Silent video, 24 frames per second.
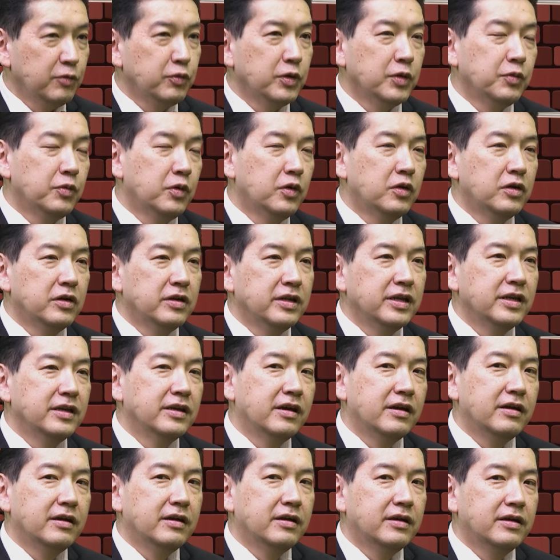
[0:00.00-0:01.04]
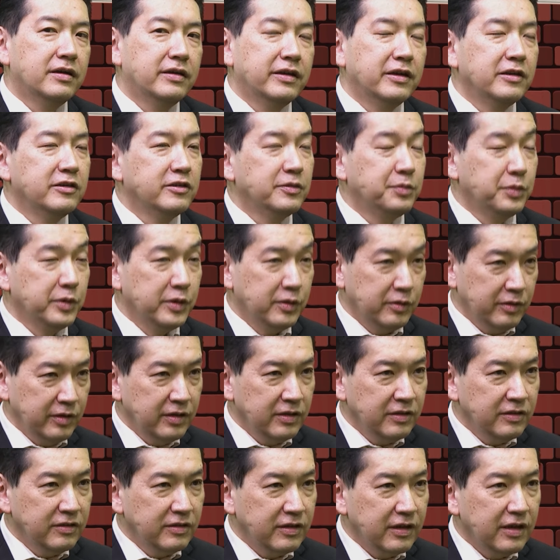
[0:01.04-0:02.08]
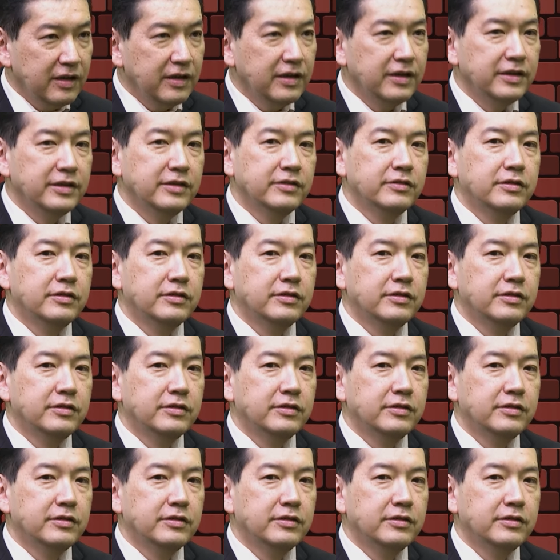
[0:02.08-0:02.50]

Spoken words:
rewarding experience. Mm-hmm.